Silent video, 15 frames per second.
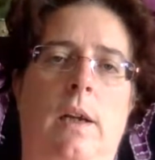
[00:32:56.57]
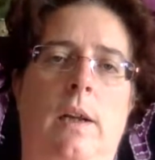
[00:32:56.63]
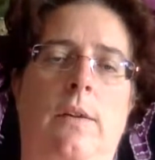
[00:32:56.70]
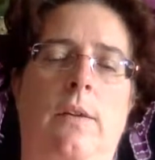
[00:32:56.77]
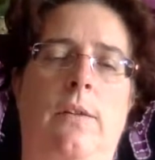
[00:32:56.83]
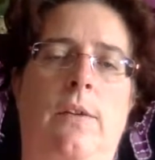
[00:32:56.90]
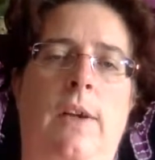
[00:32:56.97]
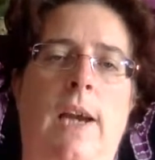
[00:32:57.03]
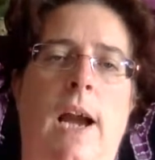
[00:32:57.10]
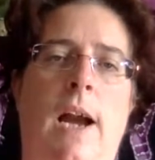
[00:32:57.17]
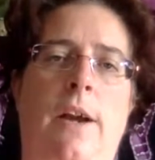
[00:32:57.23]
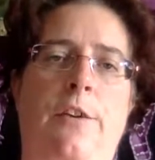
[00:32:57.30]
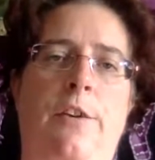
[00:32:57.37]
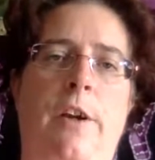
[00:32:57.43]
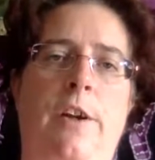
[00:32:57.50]
the
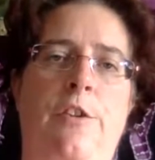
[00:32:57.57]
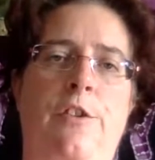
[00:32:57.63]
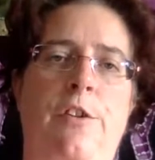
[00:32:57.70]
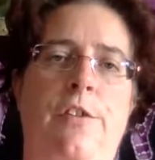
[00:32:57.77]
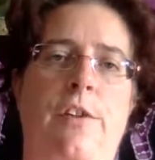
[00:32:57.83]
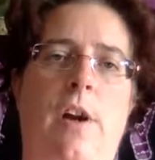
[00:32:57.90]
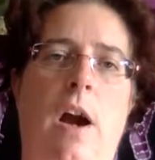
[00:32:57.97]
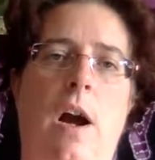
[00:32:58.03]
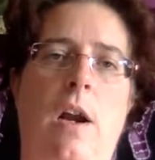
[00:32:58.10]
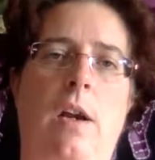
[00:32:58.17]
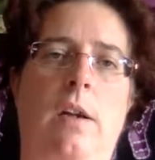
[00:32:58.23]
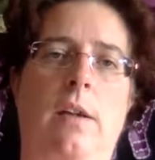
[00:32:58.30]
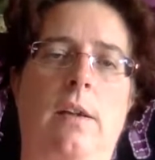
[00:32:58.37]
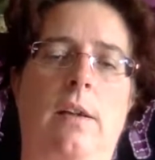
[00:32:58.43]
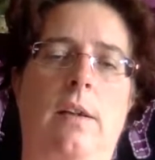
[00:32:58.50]
sky changes
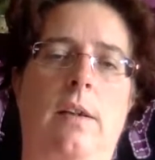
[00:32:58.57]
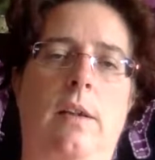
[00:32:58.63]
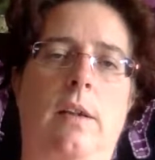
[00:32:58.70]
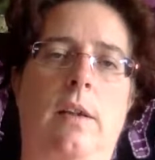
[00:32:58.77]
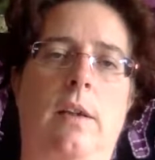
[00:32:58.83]
colors